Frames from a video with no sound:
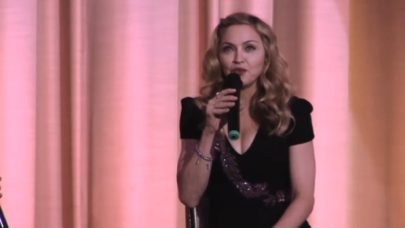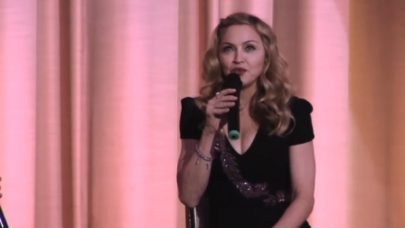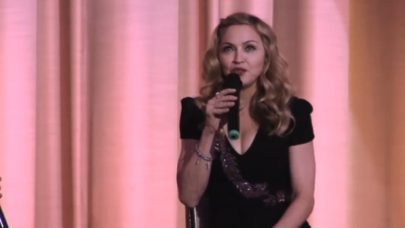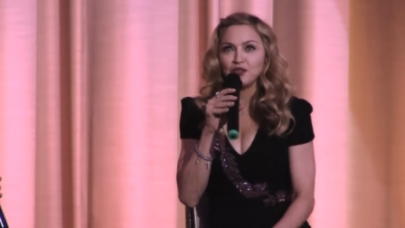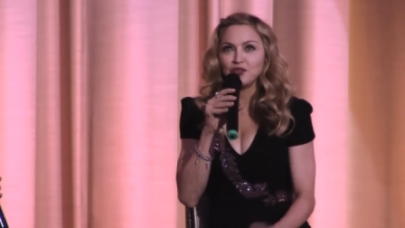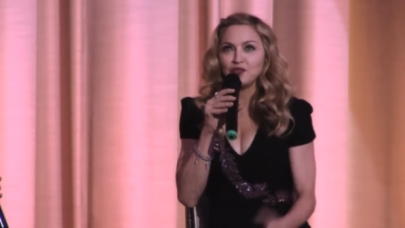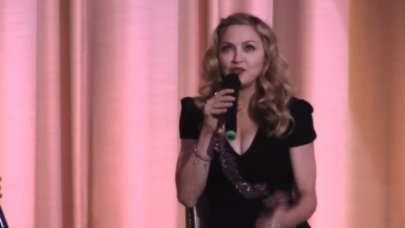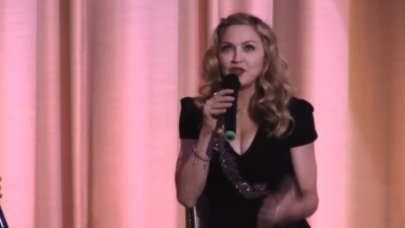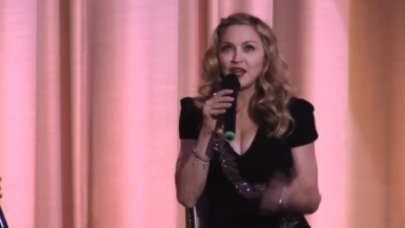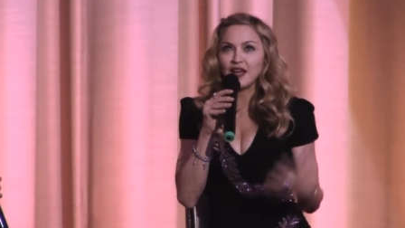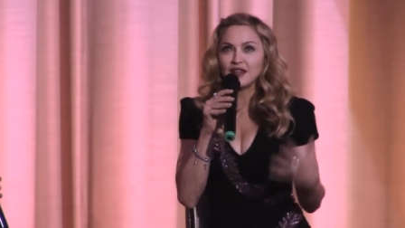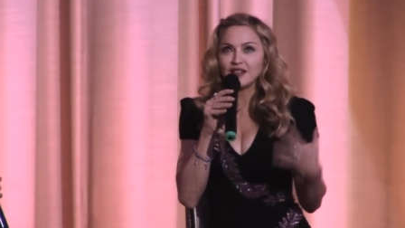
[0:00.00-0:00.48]

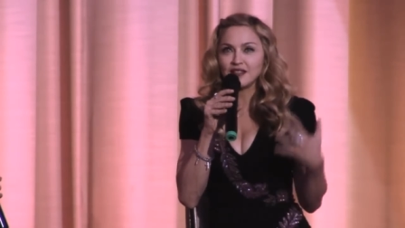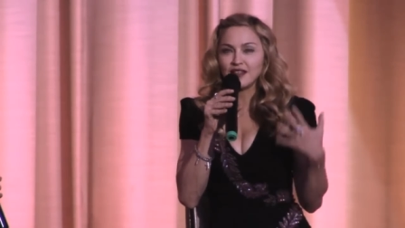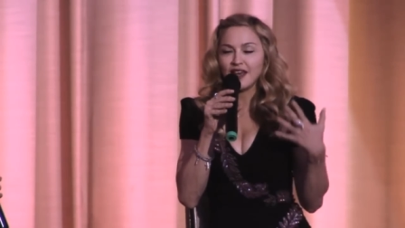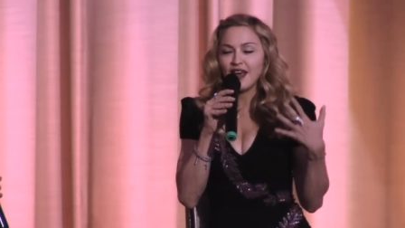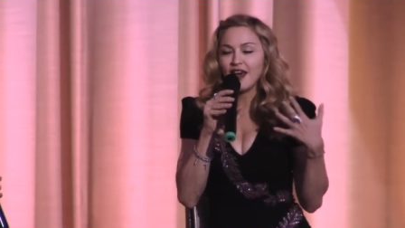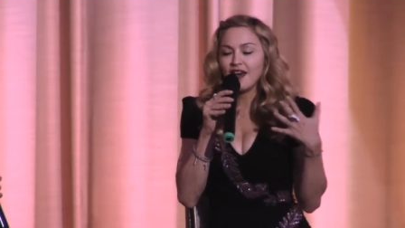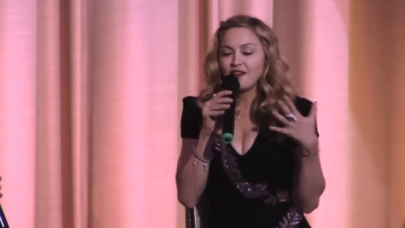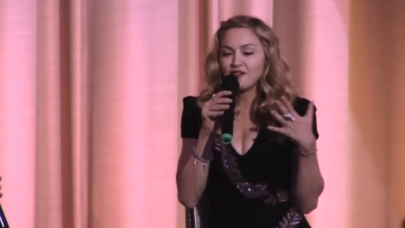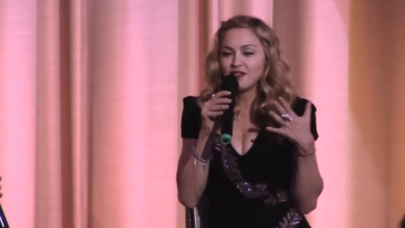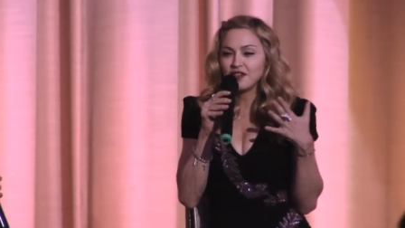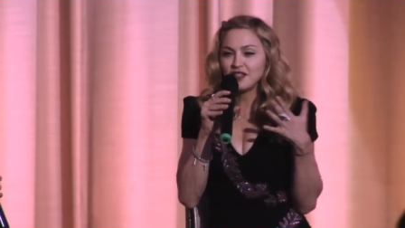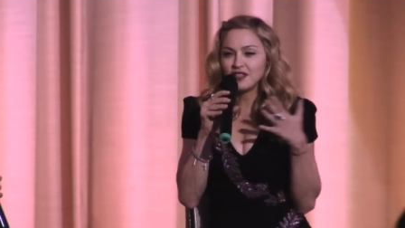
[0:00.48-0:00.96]
you get to
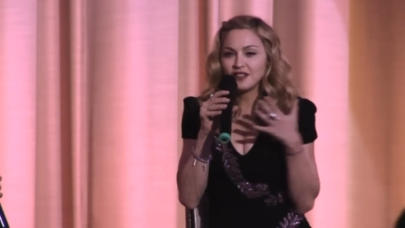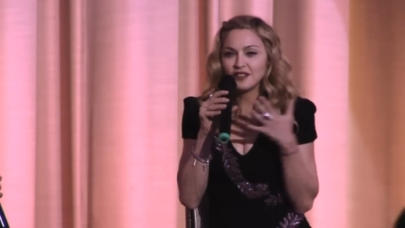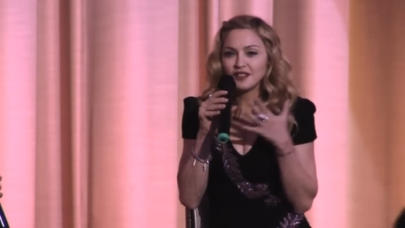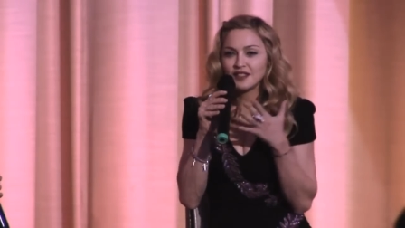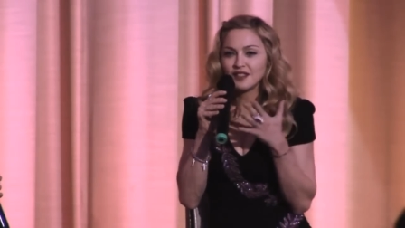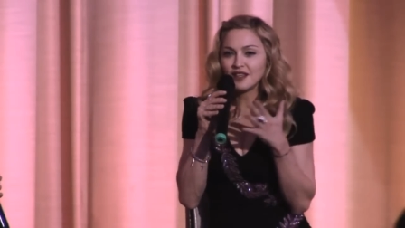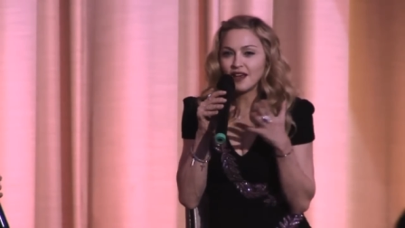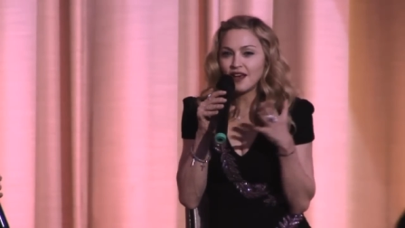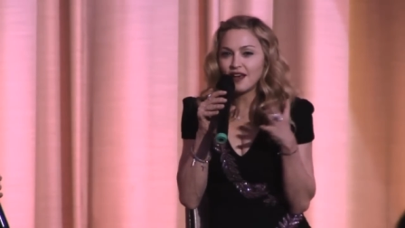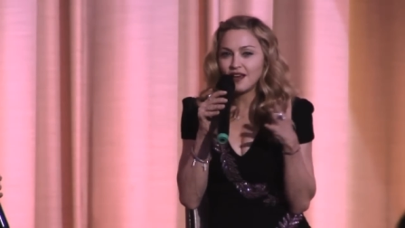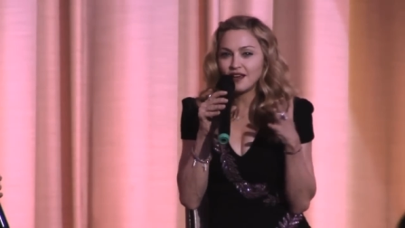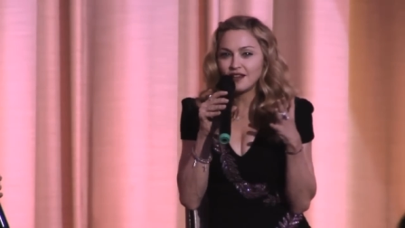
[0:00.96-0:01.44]
have an
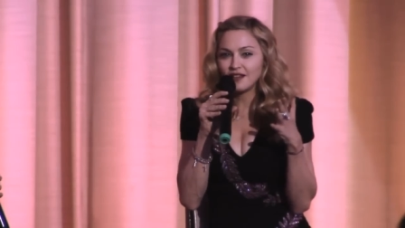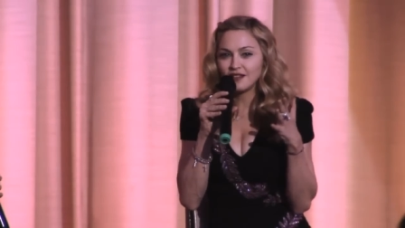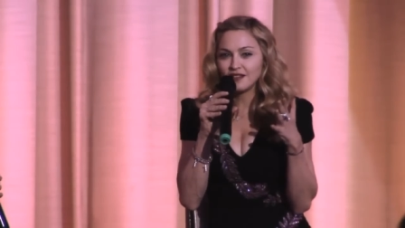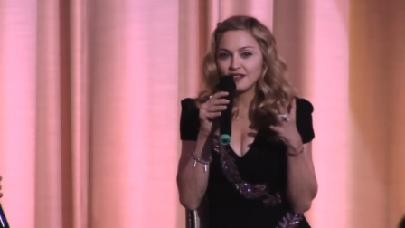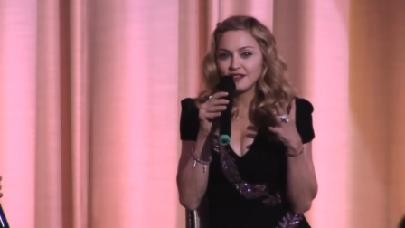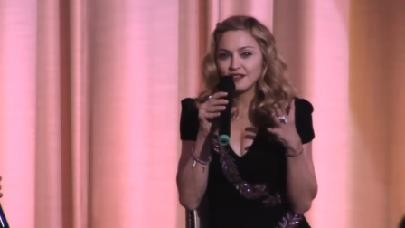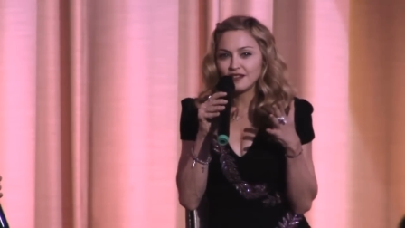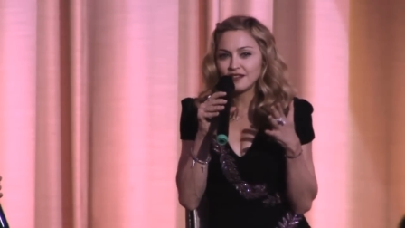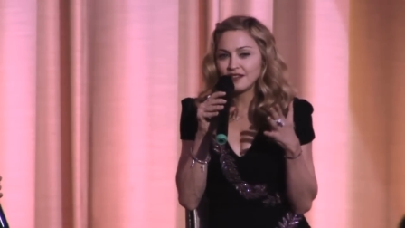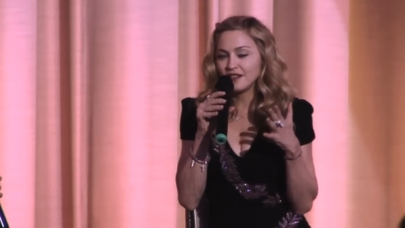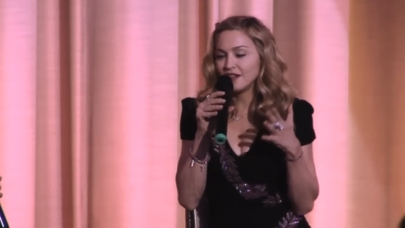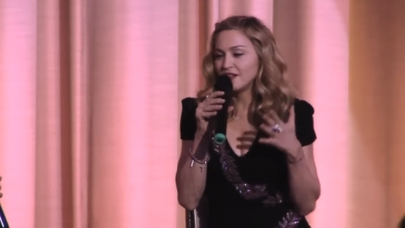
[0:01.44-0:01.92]
inside
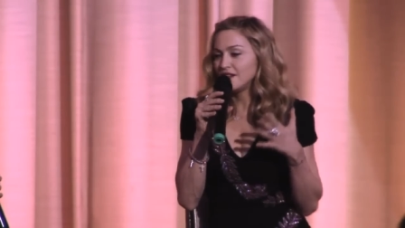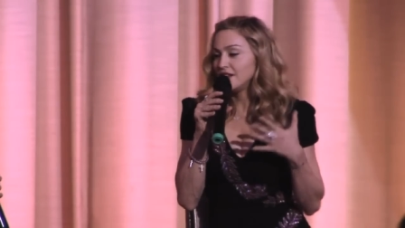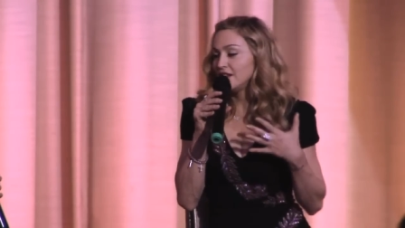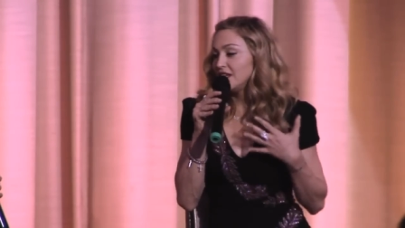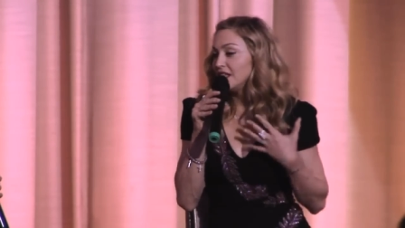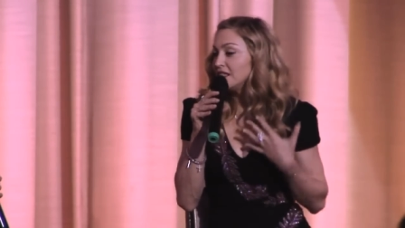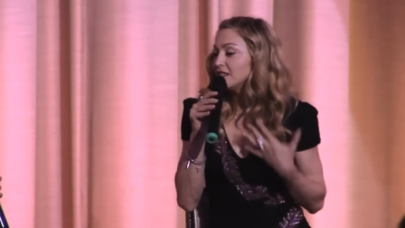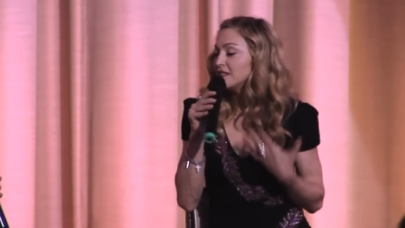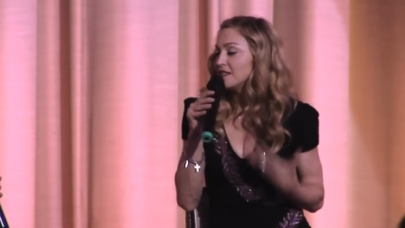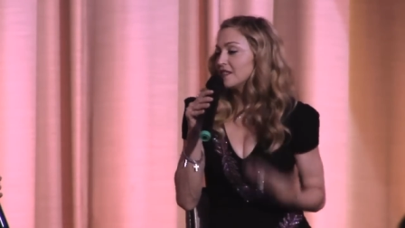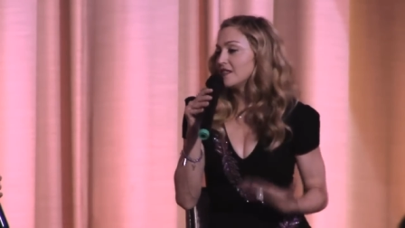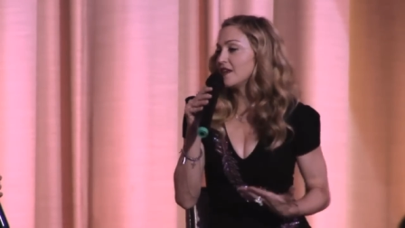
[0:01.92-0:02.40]
and an
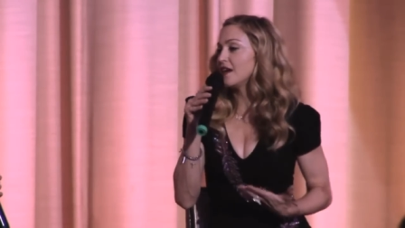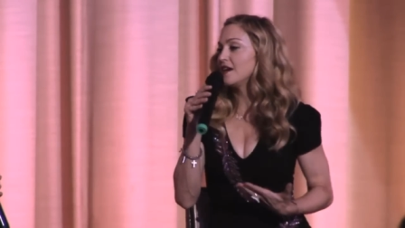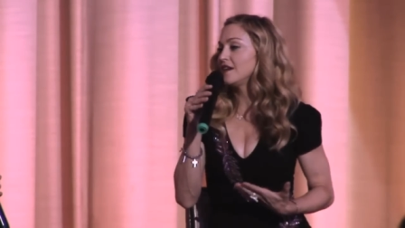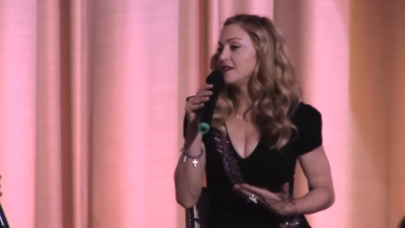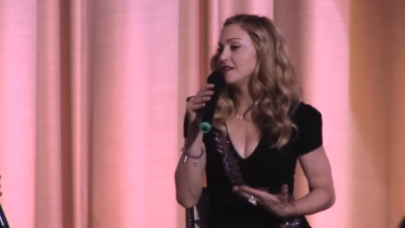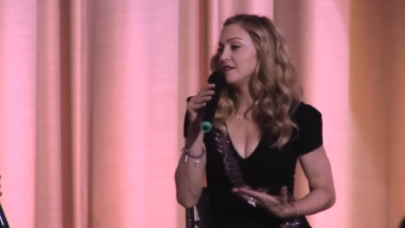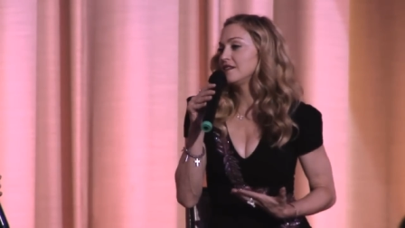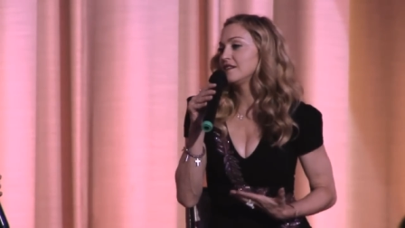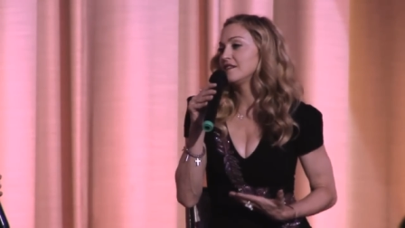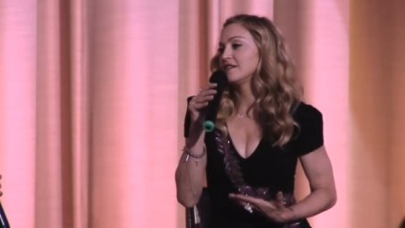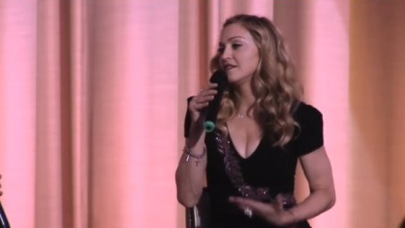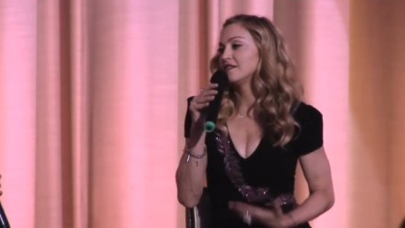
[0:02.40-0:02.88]

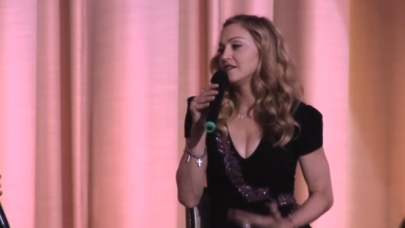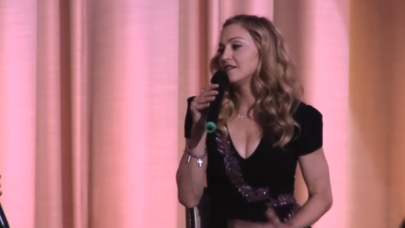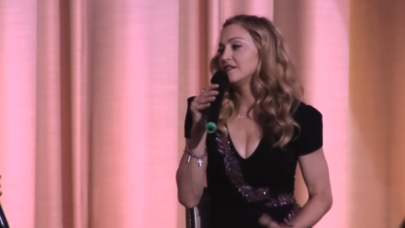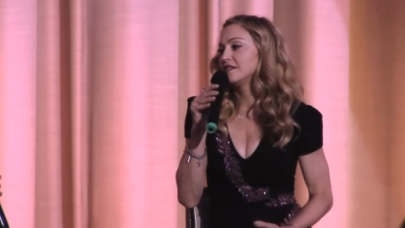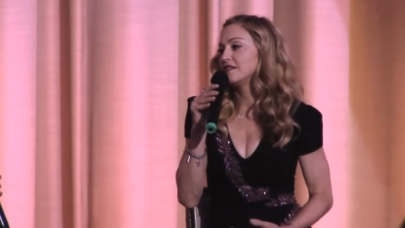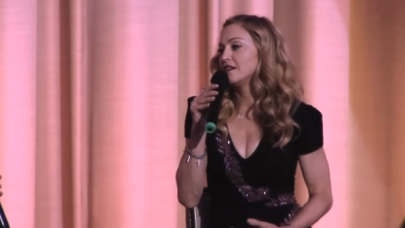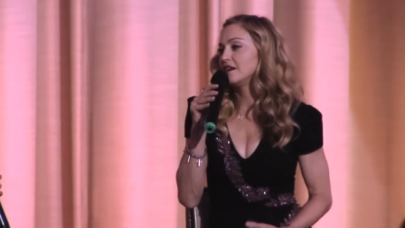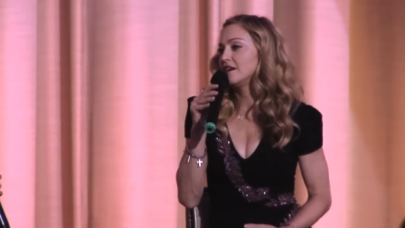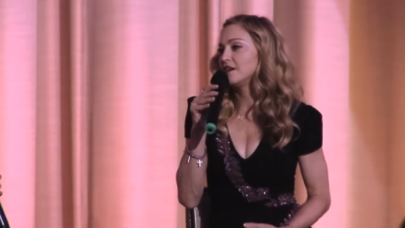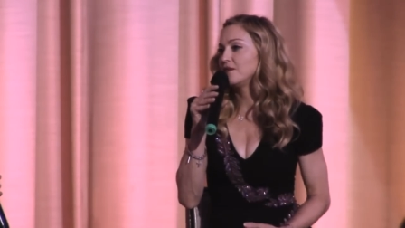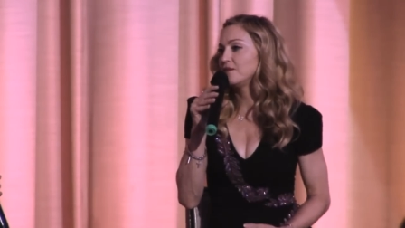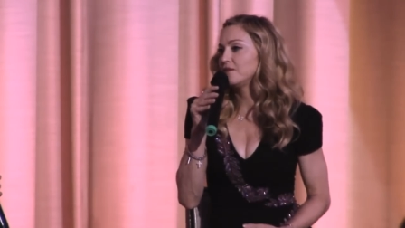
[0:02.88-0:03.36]
insight
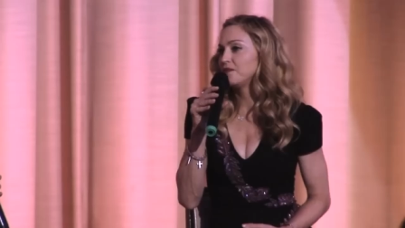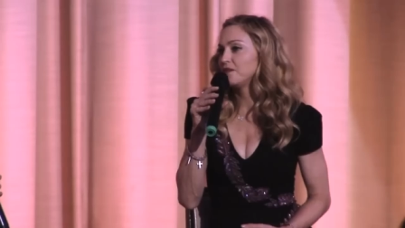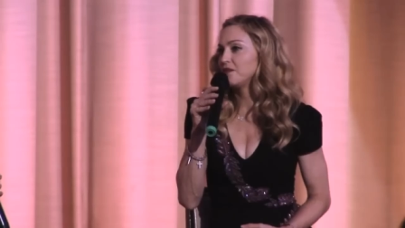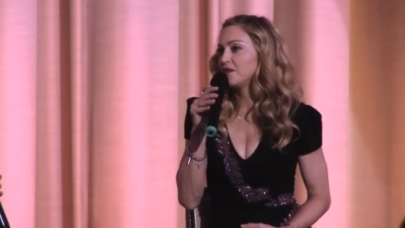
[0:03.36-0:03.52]
um,